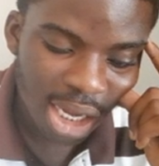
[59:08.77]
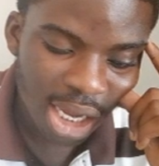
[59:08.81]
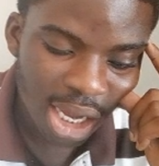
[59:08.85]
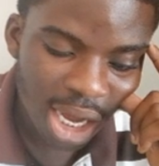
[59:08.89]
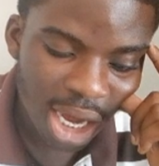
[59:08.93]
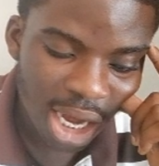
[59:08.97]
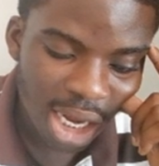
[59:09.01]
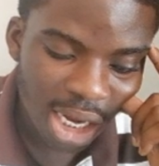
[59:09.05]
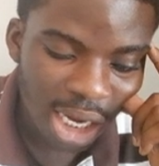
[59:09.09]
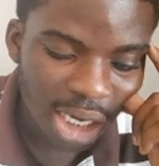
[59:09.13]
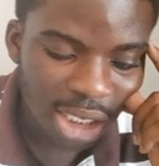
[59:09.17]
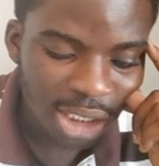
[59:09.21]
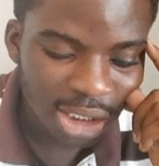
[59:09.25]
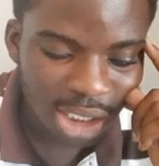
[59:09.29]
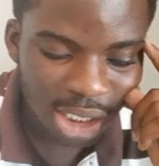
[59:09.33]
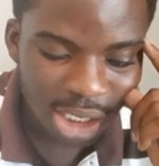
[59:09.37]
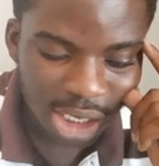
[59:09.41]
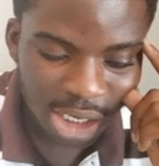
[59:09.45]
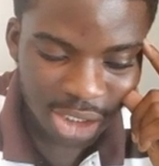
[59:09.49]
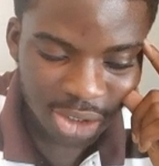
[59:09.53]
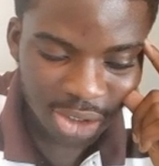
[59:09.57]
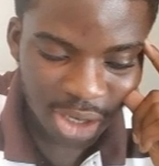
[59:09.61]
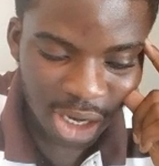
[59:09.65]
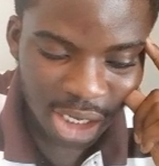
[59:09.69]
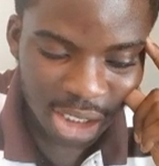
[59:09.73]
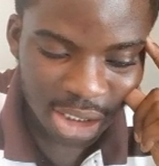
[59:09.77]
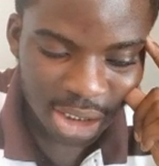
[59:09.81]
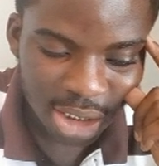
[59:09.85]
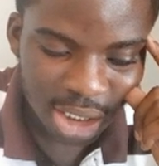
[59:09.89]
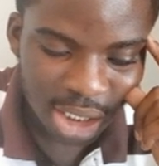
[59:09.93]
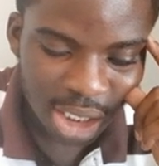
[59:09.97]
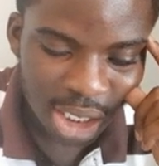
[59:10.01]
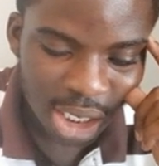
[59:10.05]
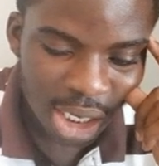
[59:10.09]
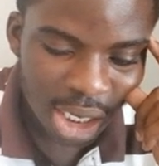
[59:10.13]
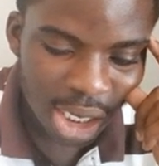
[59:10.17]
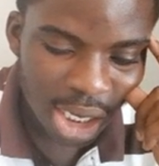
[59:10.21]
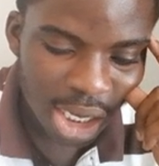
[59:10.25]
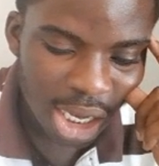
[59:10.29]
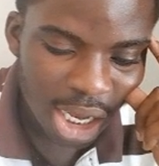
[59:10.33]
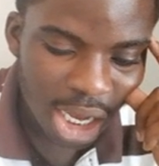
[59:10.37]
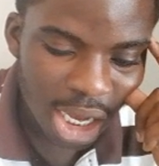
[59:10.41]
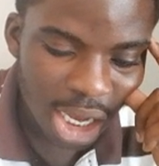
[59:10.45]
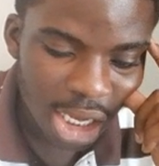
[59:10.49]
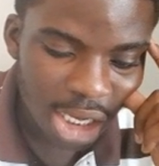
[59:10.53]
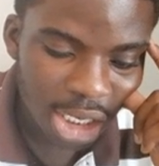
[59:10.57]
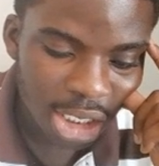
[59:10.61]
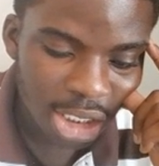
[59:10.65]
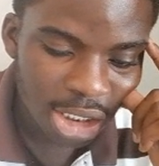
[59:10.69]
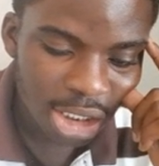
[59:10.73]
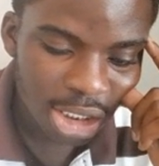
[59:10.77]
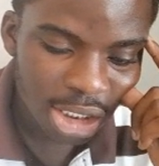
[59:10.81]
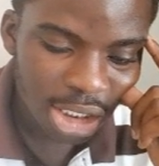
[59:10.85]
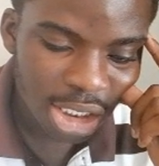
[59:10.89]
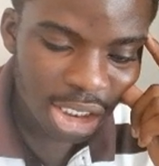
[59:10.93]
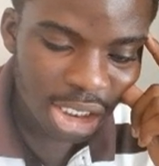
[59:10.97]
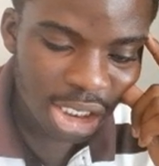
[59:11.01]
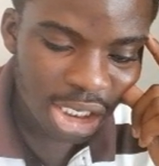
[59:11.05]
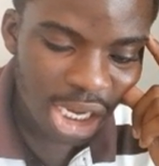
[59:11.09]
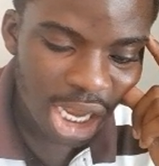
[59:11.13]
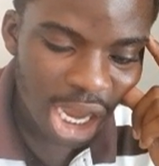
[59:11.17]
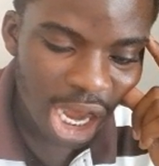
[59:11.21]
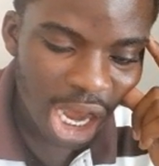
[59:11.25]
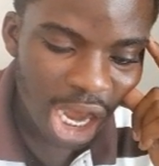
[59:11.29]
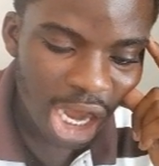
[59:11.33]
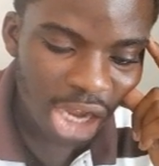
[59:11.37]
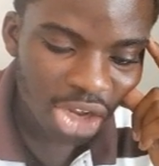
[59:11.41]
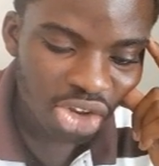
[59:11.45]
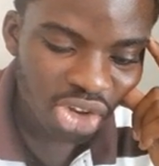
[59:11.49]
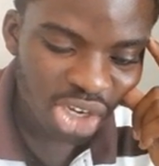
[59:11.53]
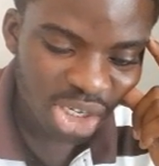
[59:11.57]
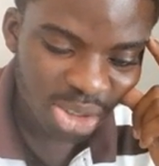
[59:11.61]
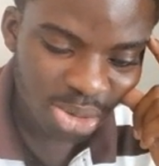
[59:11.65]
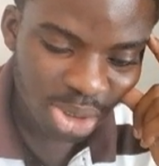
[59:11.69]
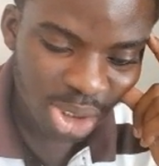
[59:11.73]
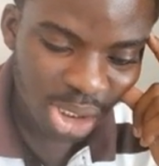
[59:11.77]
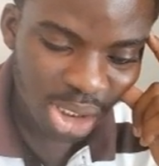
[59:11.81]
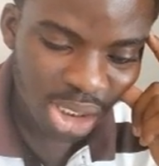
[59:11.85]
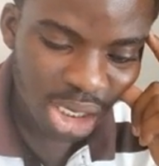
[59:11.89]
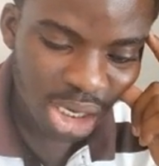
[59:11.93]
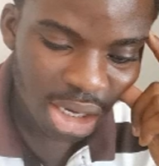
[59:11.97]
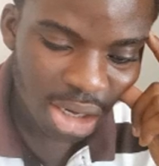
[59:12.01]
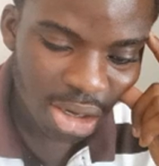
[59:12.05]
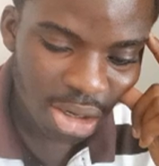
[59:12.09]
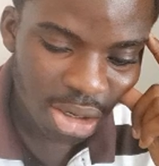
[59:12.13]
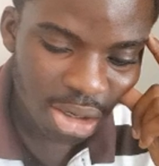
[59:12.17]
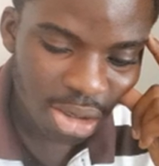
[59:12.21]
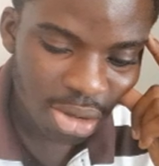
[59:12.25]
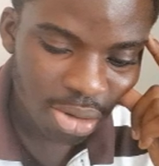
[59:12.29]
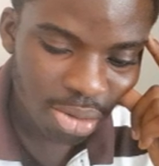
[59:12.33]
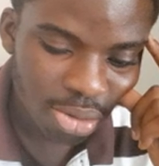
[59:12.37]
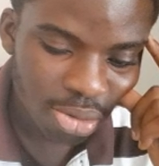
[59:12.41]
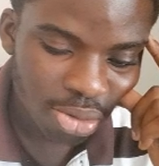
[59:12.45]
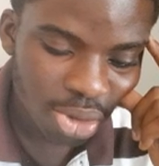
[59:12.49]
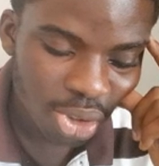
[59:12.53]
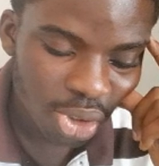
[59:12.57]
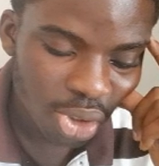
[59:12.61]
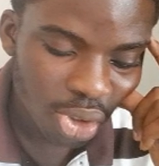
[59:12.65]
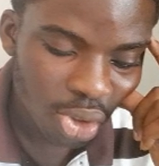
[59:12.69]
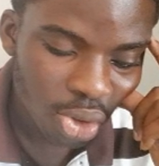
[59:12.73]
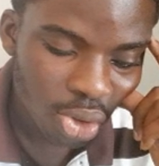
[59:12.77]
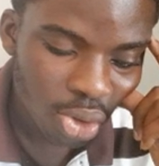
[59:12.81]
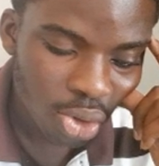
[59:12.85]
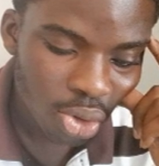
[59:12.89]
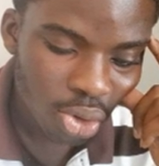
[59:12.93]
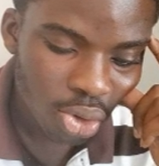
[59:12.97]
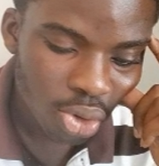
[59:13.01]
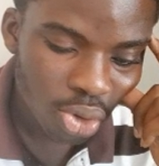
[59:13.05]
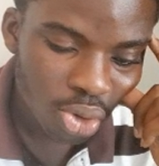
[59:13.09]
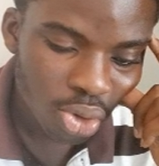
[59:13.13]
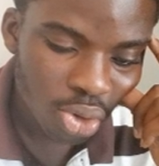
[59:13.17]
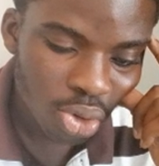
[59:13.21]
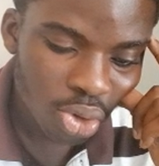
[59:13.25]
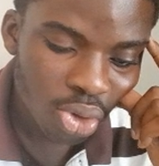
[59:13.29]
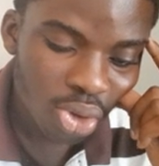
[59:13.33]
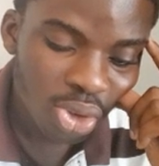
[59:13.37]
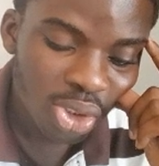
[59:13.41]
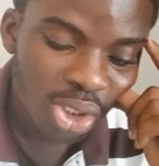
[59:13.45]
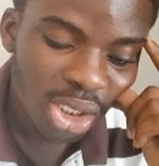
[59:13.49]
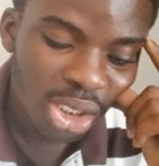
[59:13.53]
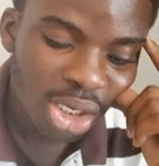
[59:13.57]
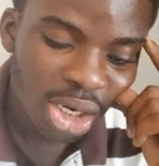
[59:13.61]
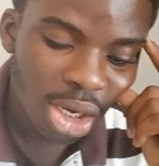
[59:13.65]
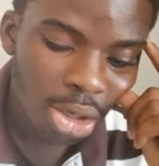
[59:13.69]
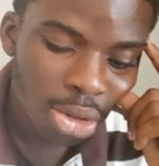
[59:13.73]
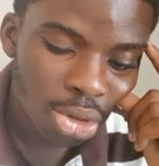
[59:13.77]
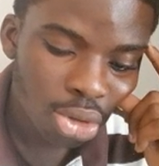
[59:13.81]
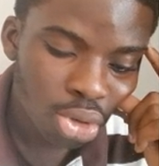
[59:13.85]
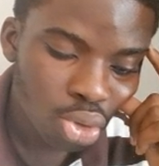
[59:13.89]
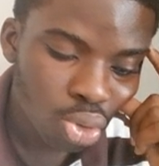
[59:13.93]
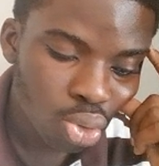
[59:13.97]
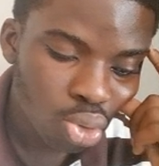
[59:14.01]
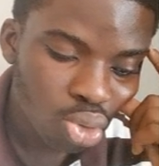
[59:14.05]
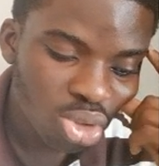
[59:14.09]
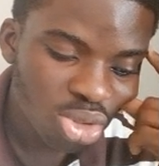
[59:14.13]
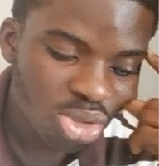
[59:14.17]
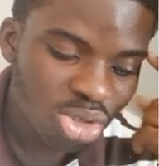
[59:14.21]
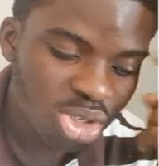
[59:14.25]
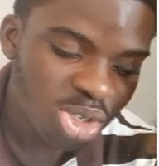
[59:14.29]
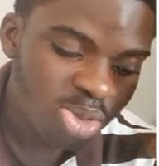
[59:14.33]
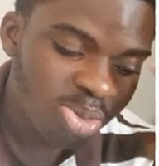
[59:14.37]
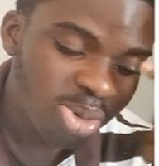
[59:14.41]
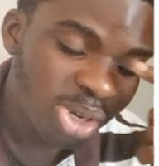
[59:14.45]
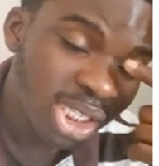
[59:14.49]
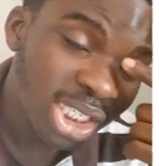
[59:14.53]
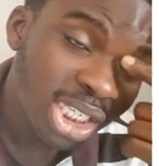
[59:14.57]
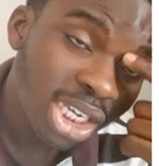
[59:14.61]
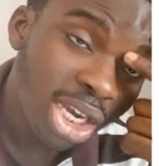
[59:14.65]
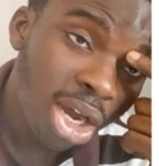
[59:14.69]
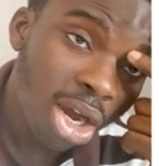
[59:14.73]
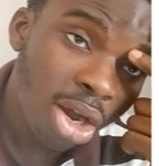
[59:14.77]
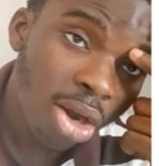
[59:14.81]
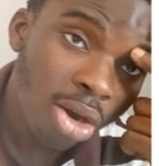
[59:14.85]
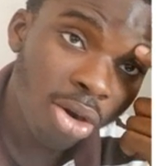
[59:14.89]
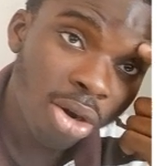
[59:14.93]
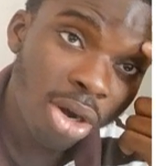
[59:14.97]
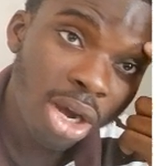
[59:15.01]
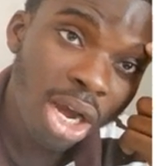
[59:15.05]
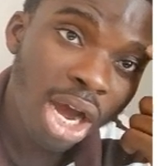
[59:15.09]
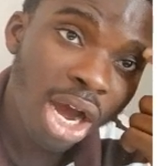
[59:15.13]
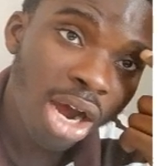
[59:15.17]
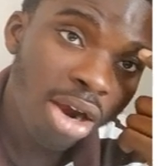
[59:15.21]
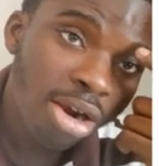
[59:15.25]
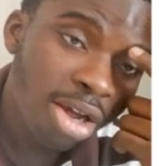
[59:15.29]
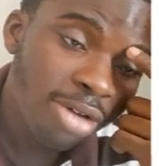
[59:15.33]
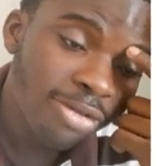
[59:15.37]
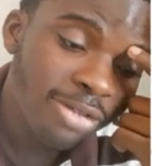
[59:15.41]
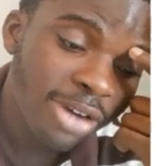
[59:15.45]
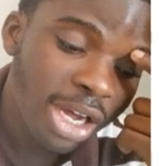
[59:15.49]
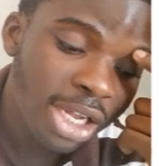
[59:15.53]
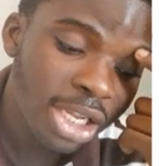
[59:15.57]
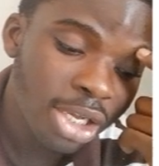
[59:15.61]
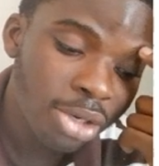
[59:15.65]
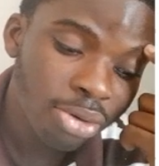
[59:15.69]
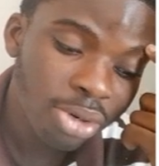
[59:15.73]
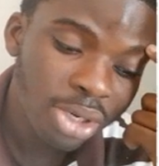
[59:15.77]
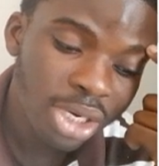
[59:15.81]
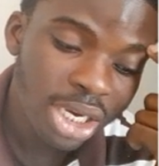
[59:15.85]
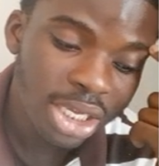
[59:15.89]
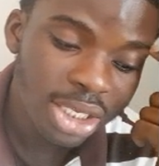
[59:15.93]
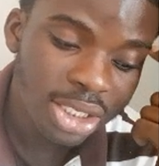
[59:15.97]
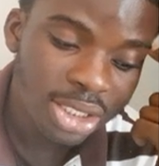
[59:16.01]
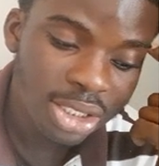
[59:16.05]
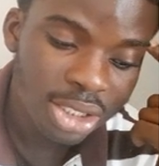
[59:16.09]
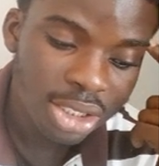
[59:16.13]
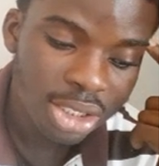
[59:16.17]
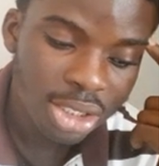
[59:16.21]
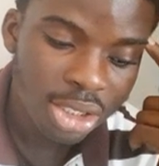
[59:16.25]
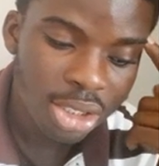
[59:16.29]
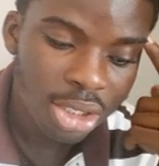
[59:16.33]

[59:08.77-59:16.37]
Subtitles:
antennas, right? And they are transmitting the radio signals to special RFID readers,